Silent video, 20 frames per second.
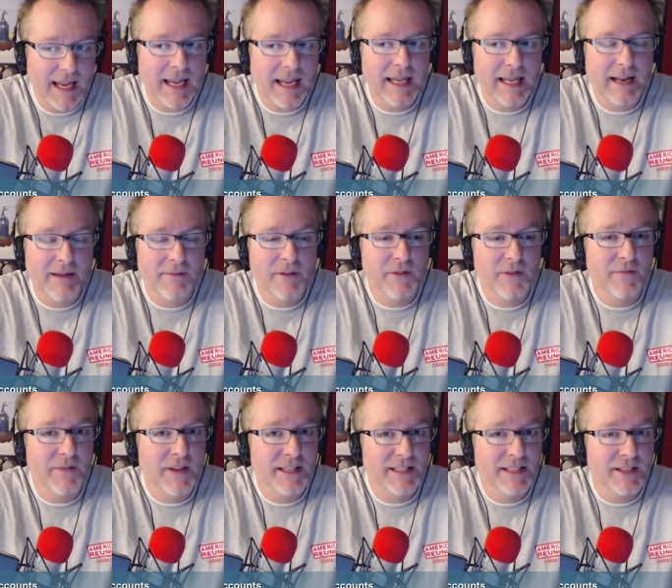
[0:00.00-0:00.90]
And I've
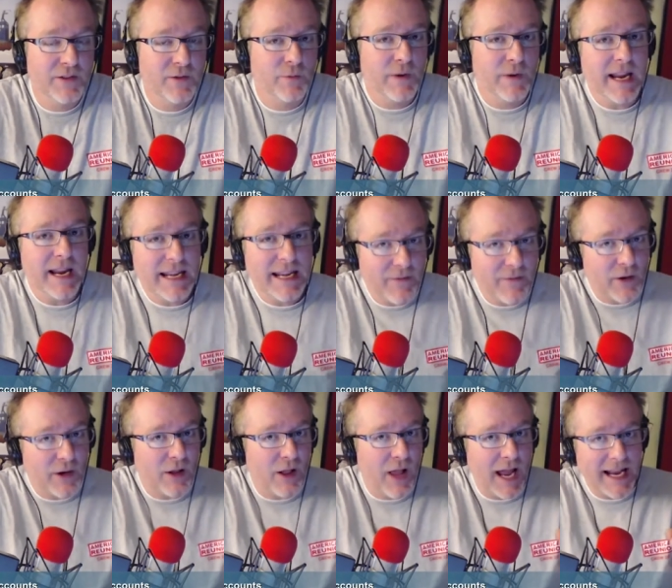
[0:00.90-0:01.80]
convinced three
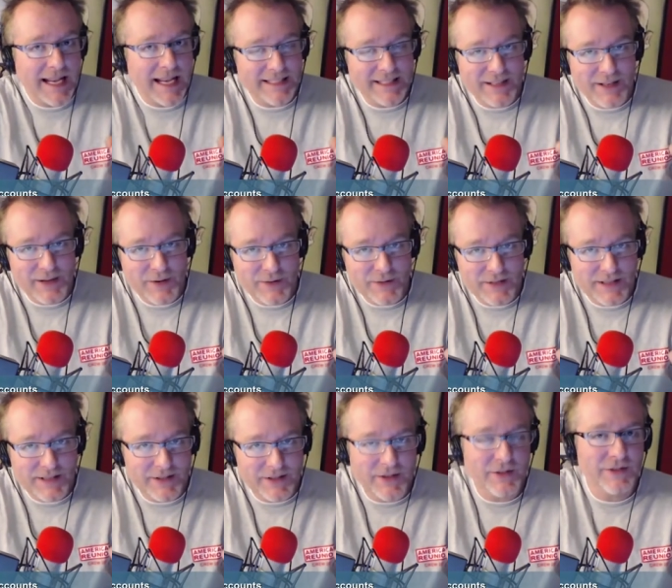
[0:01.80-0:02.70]
different clients to
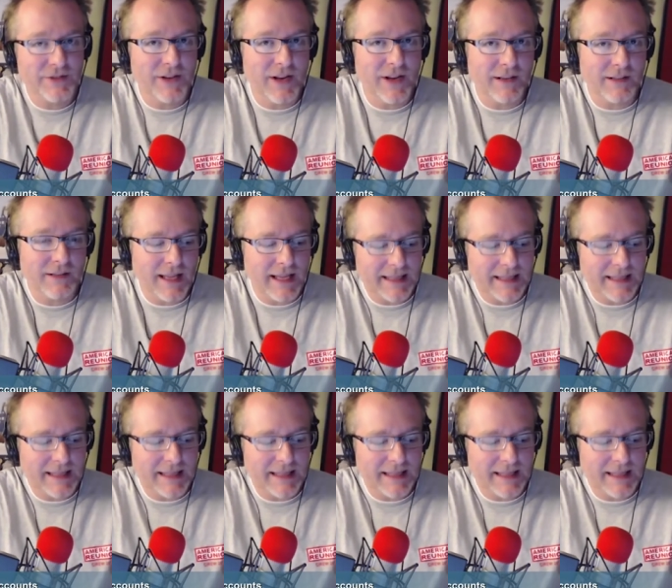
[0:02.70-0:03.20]
use Shutterstock.